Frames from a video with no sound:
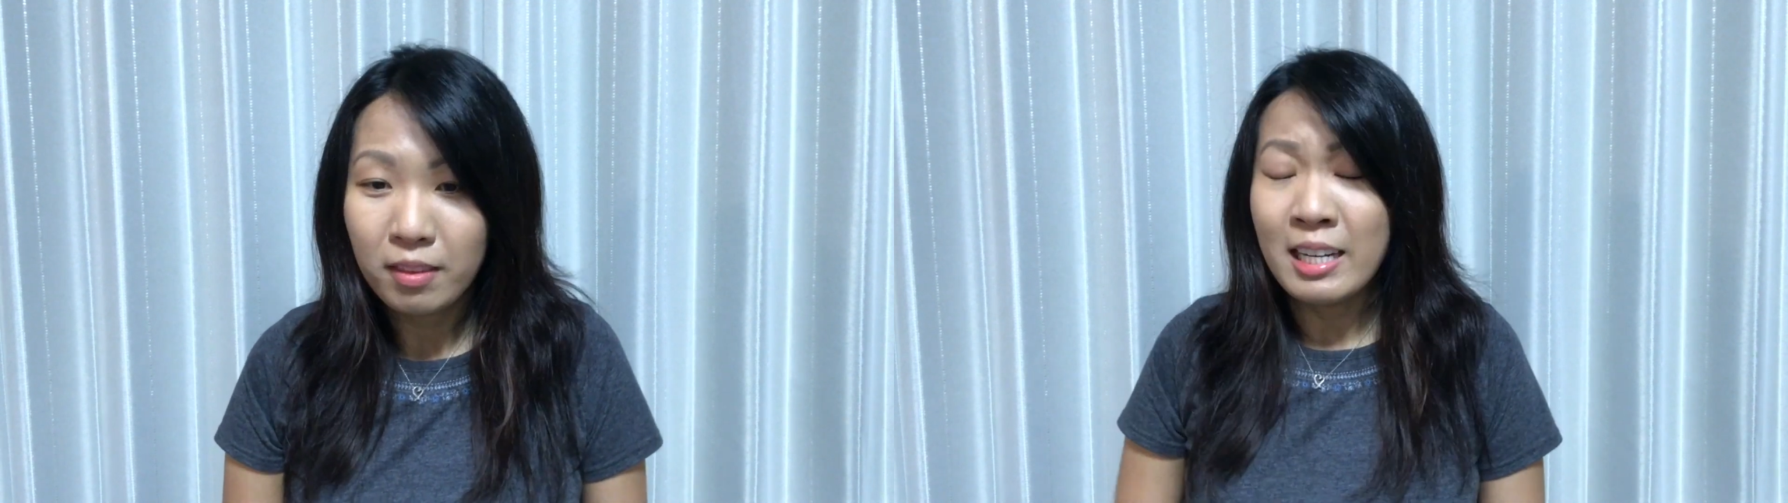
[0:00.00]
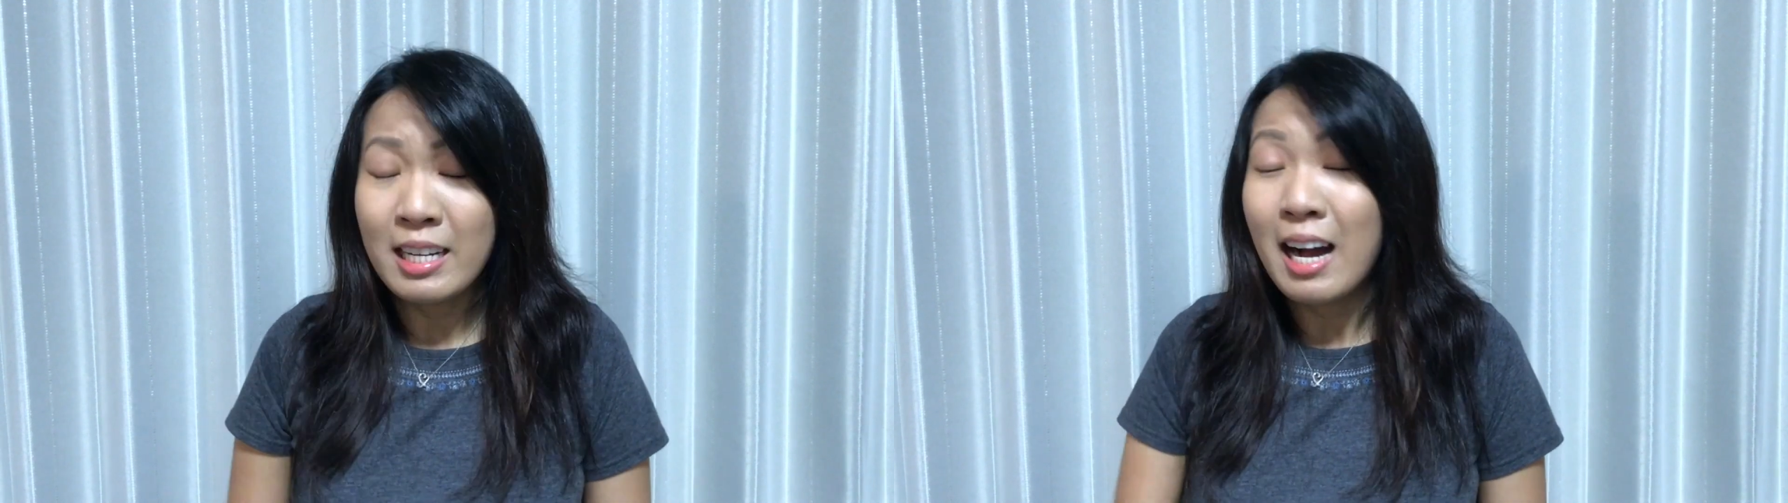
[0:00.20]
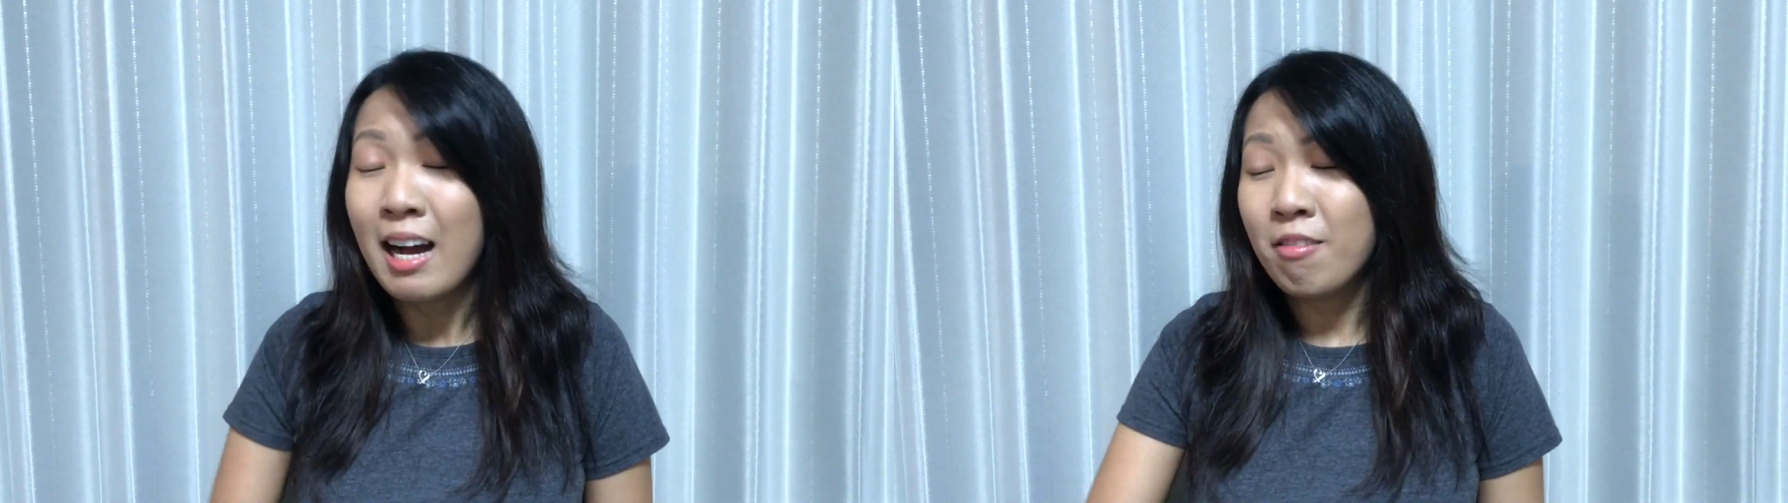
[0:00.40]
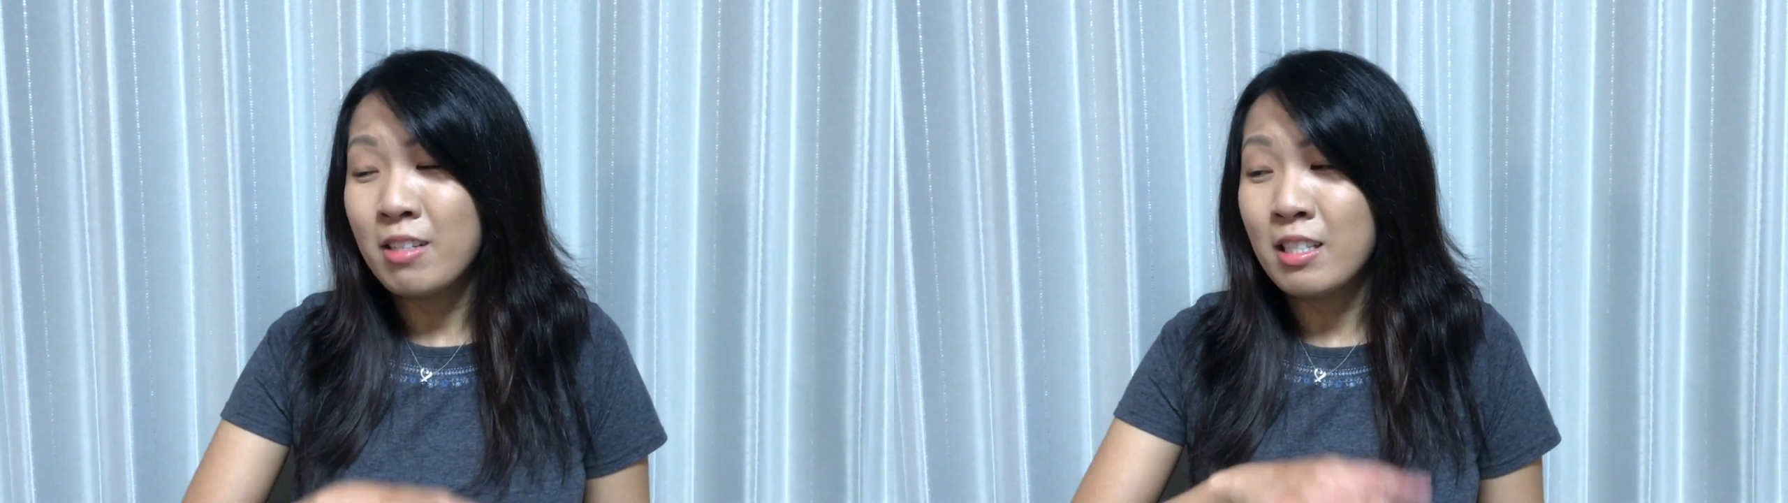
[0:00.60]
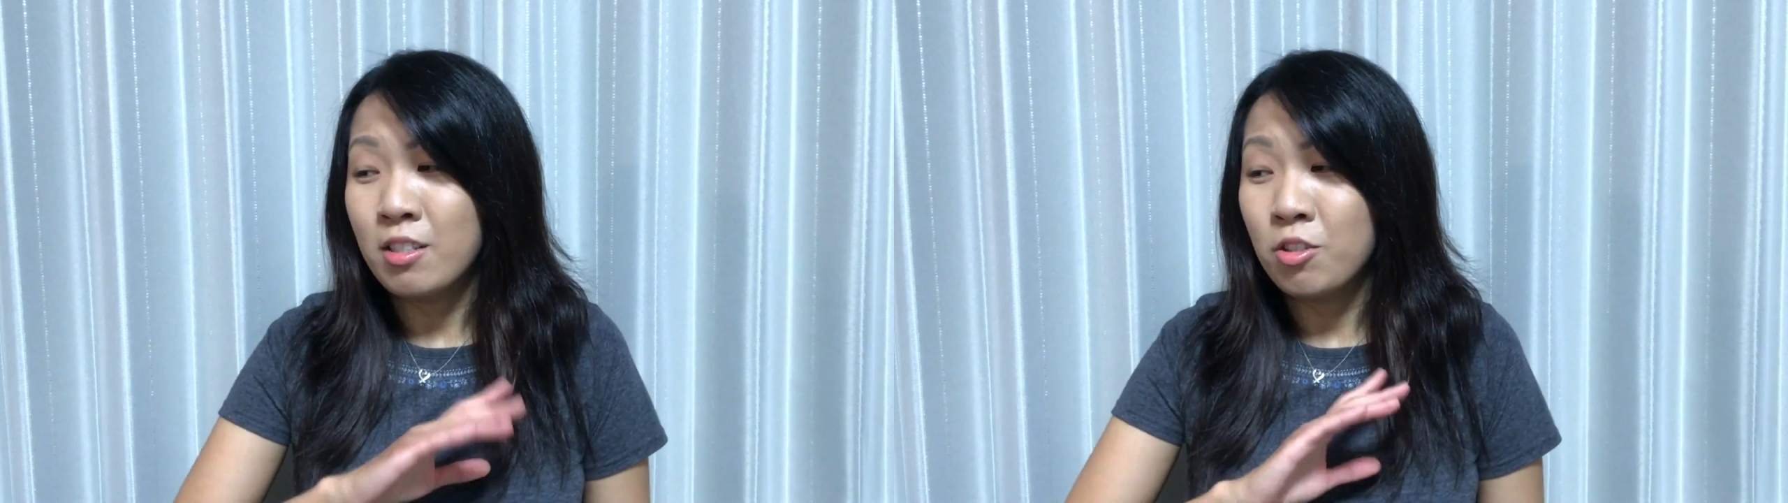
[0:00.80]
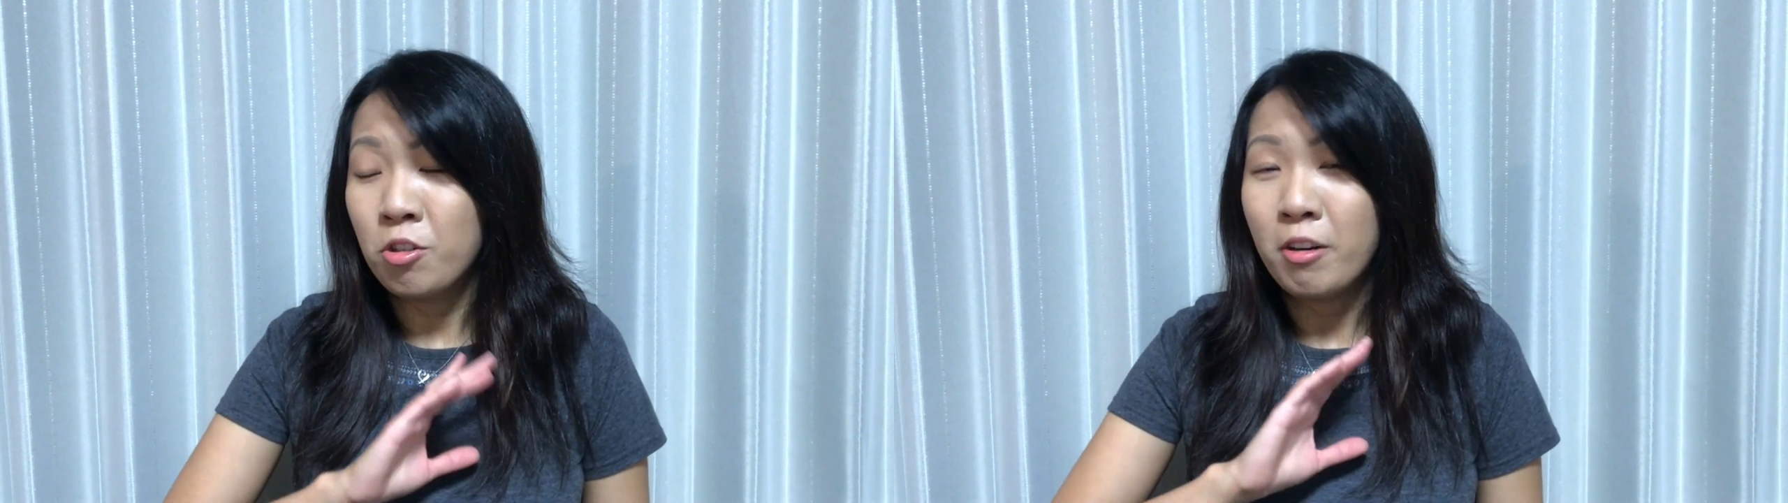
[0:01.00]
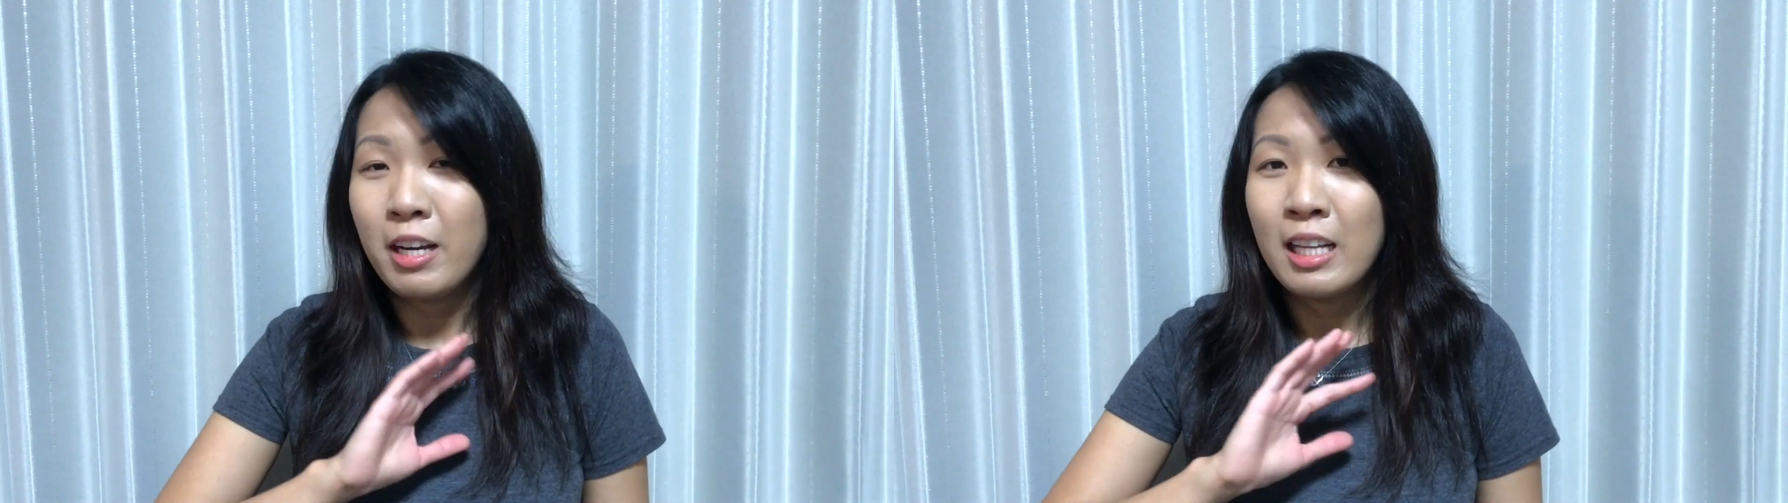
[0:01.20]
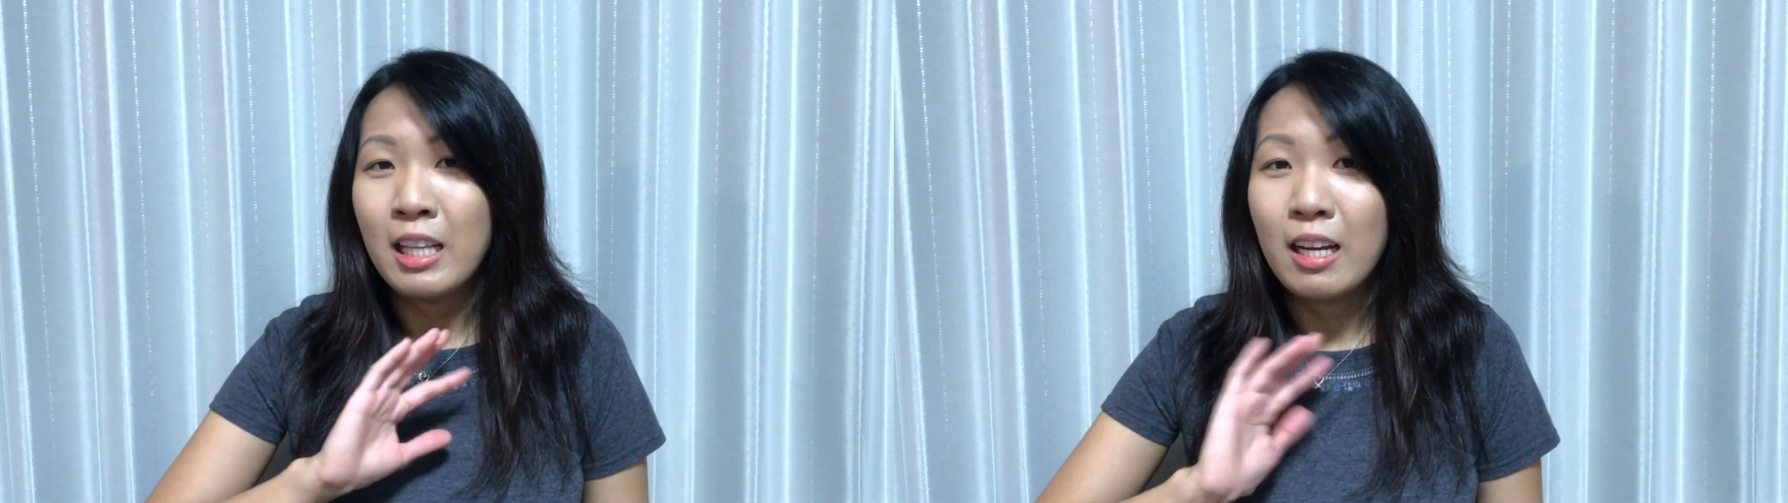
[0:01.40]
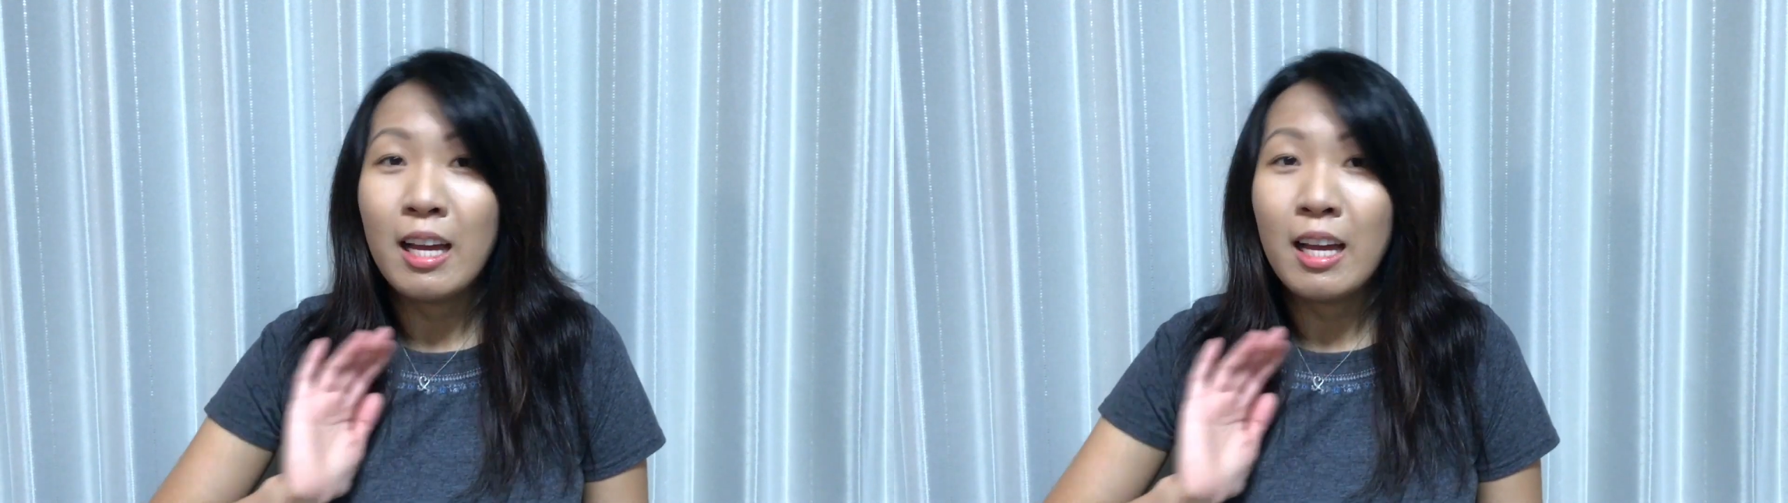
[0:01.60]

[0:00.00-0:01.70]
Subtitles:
and I was enjoying